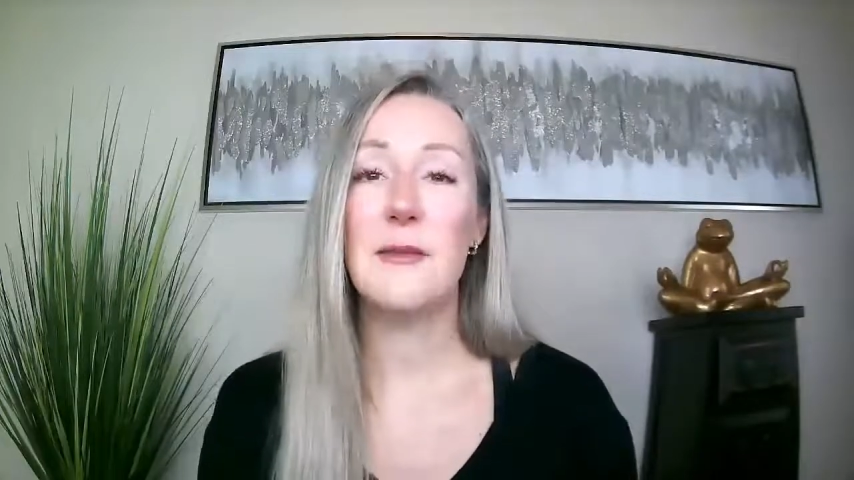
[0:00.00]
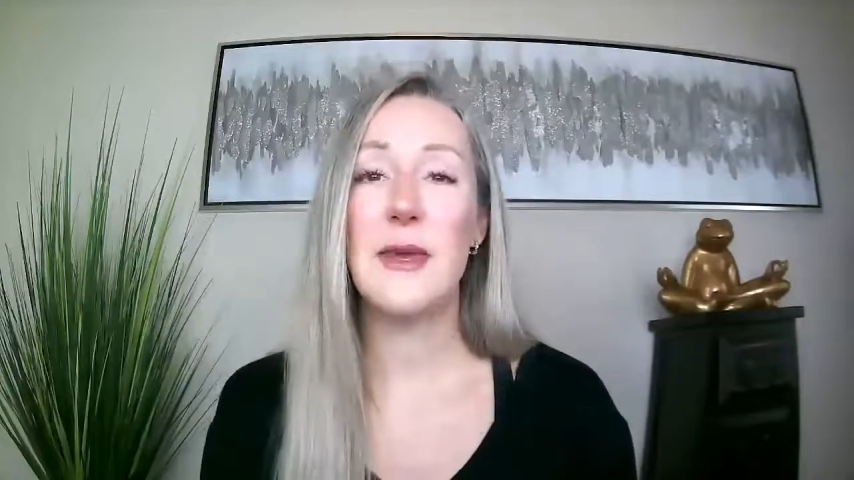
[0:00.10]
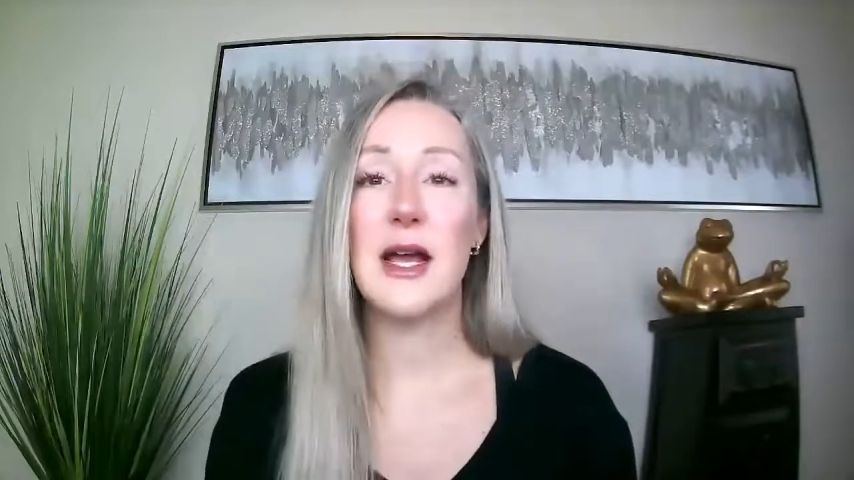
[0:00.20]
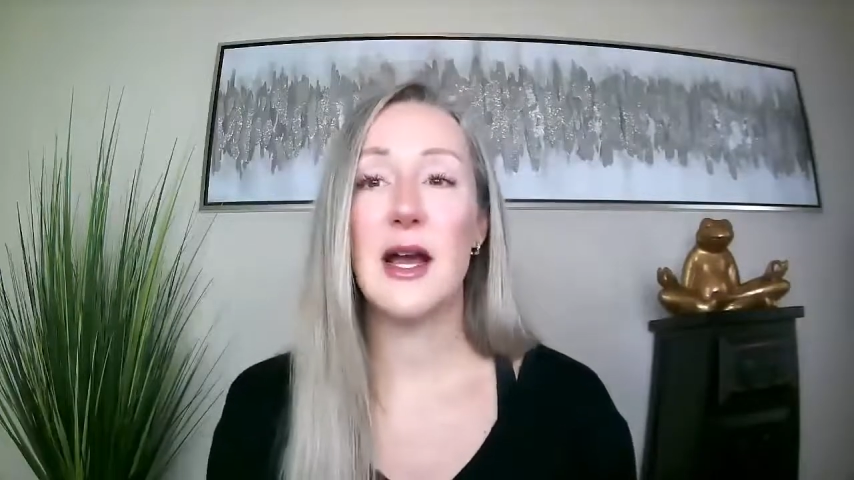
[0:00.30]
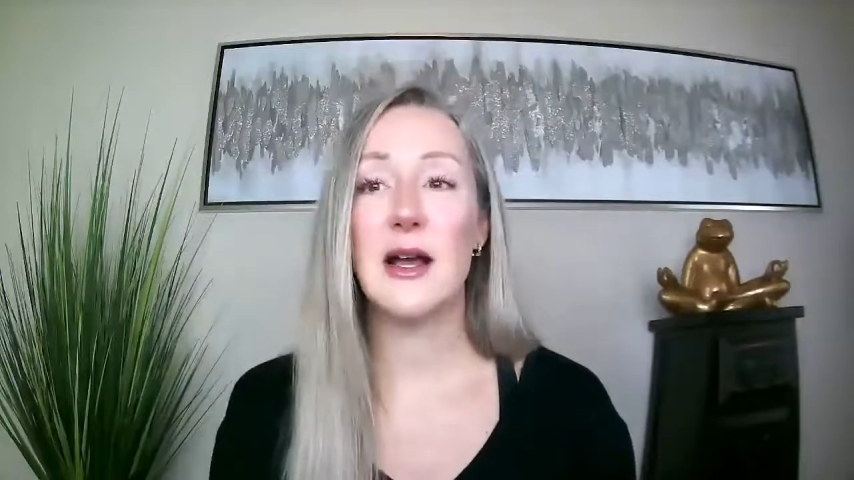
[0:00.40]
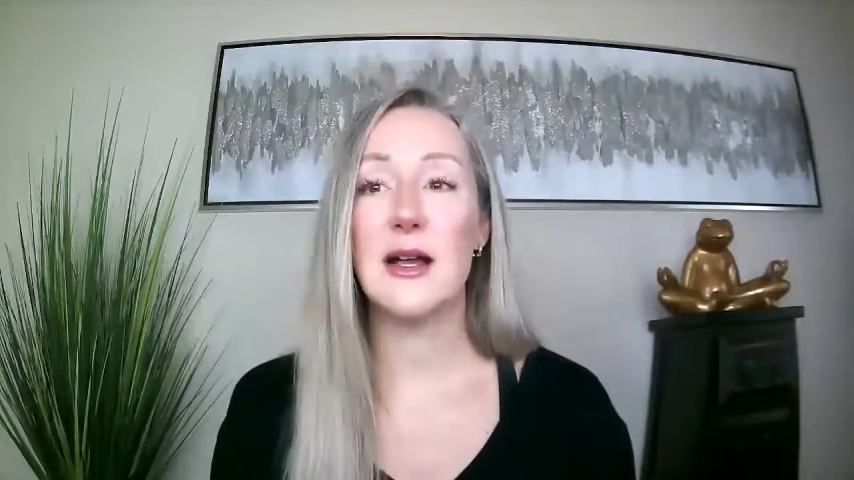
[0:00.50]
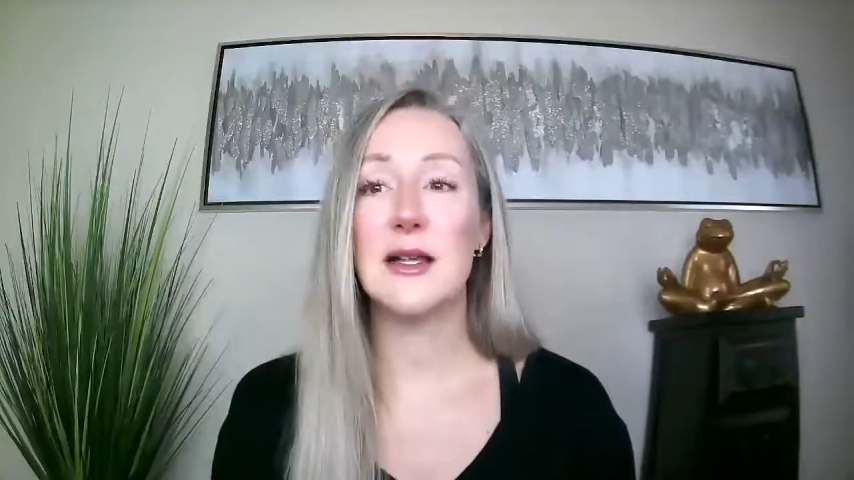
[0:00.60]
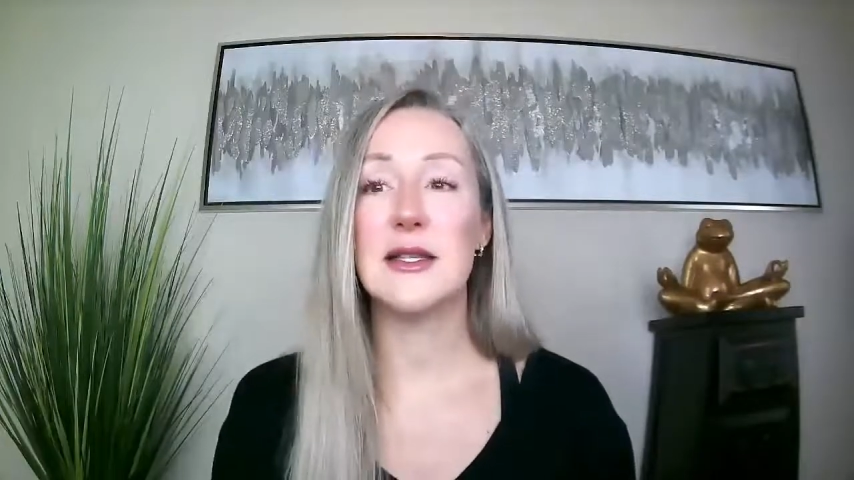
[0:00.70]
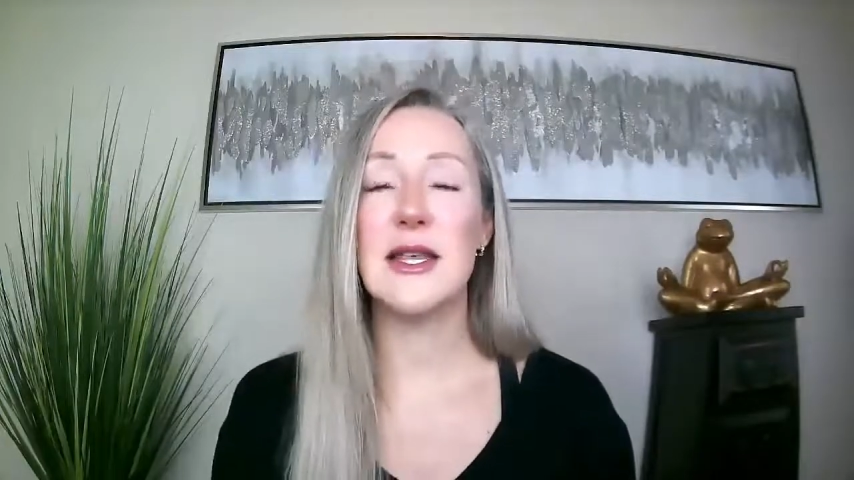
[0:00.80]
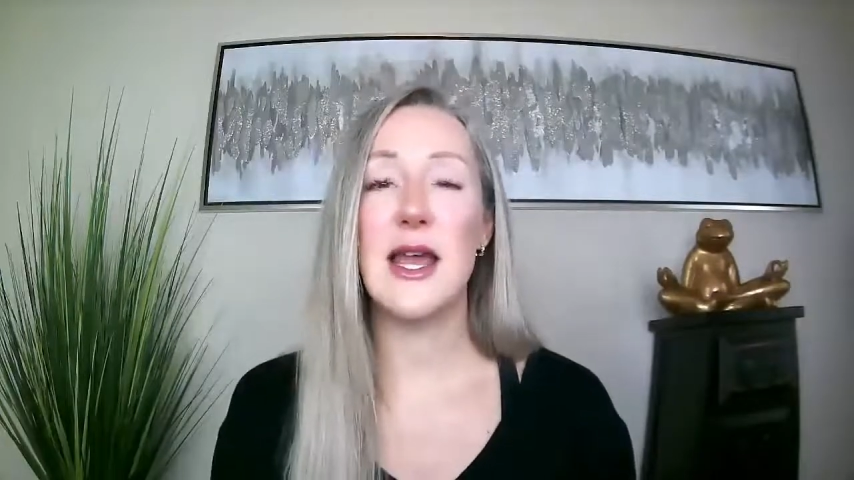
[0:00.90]

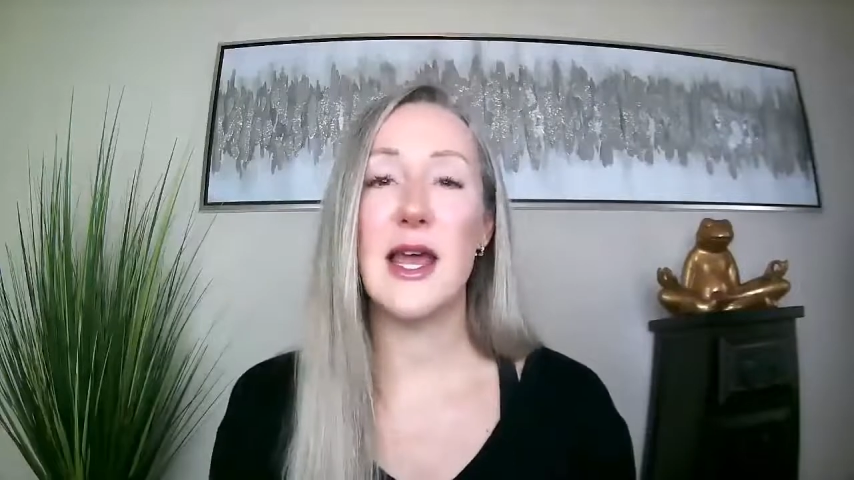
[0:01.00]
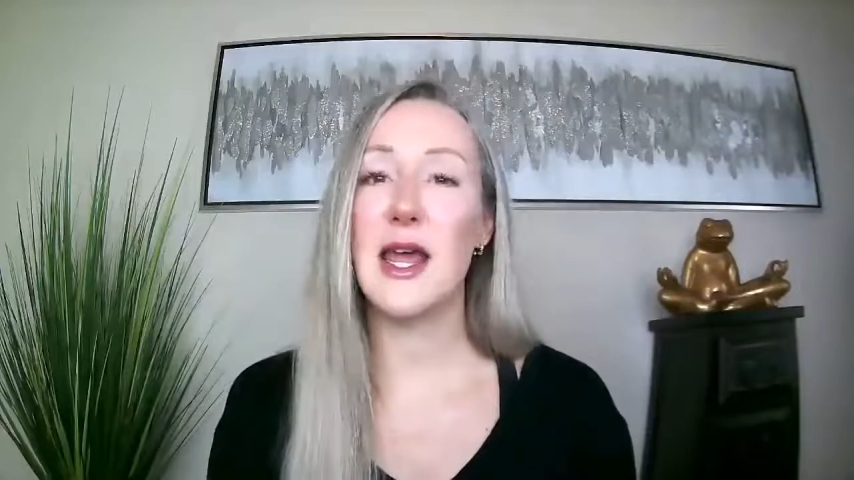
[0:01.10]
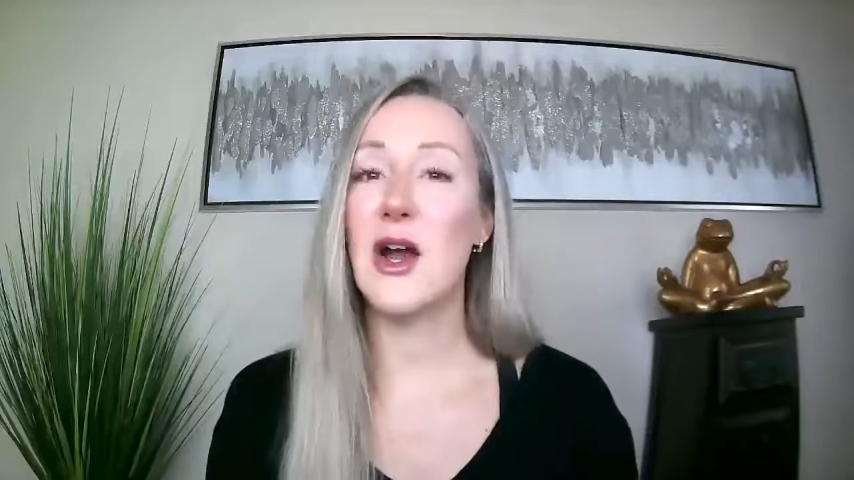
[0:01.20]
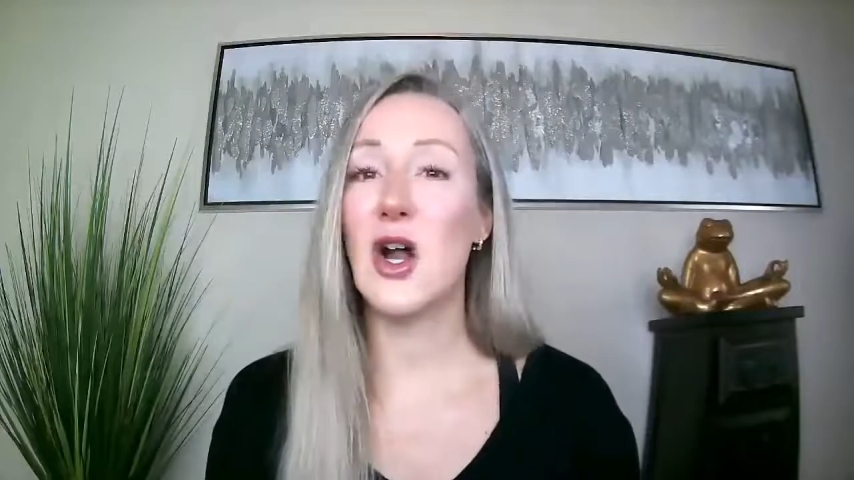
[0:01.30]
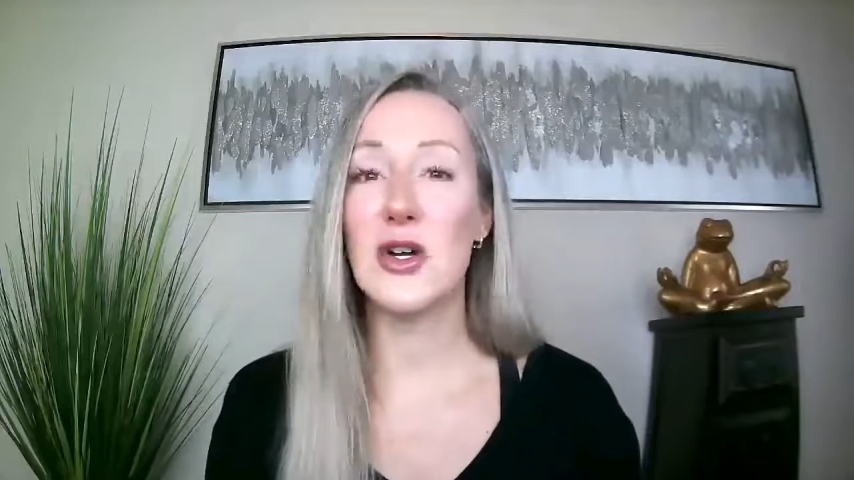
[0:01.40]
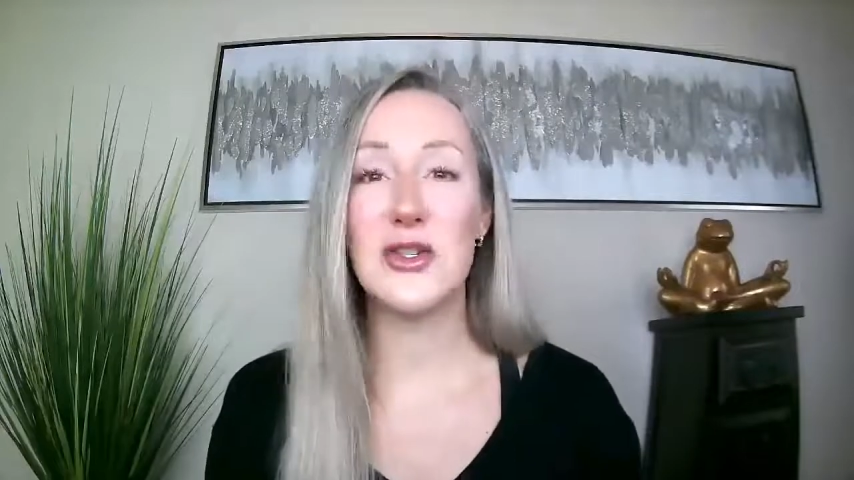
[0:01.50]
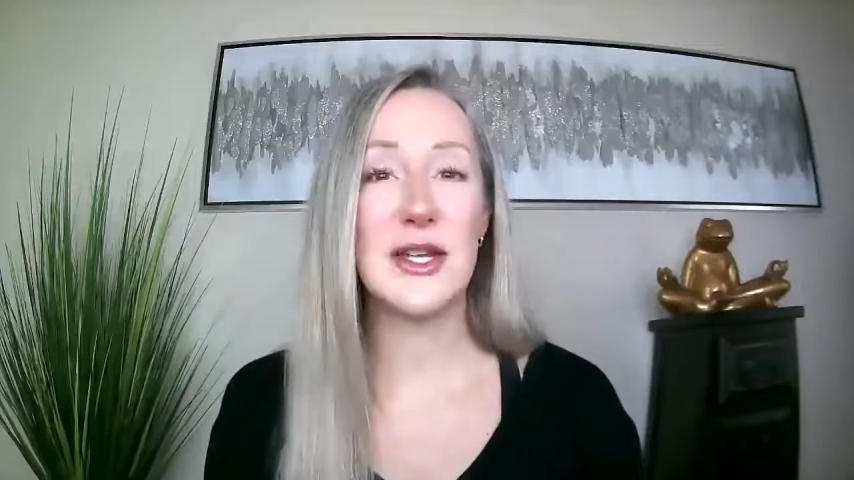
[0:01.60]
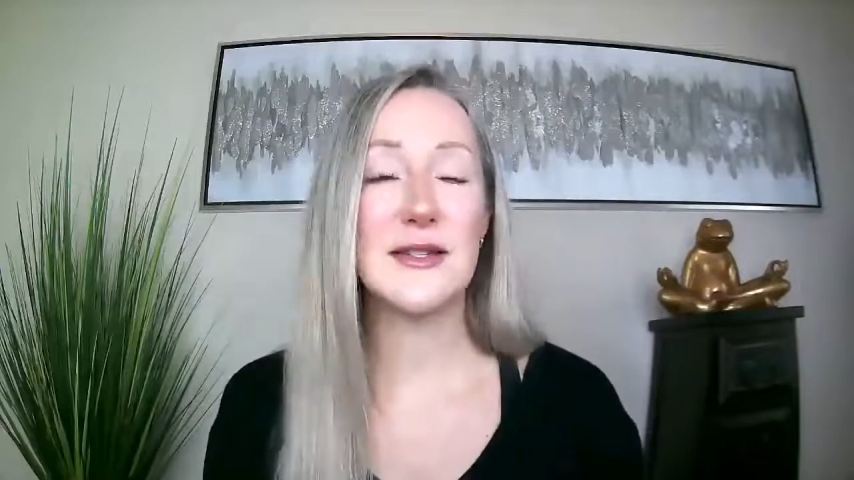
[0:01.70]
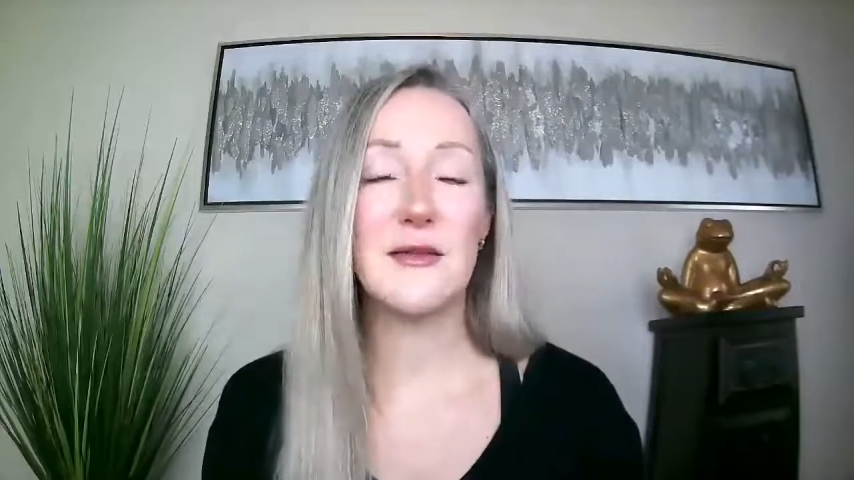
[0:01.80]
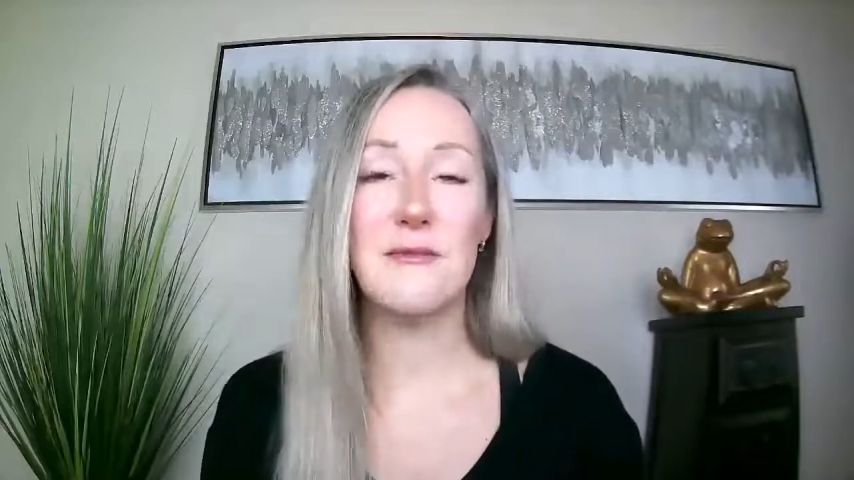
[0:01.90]
because they are just